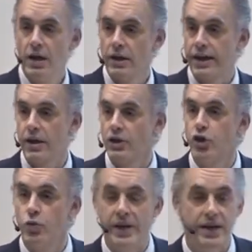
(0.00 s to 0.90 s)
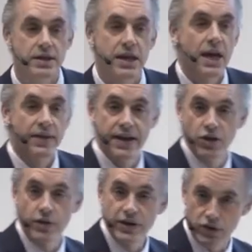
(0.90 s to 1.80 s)
like two weeks, then
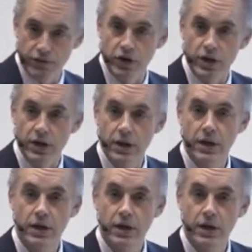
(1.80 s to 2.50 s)
you're introverted.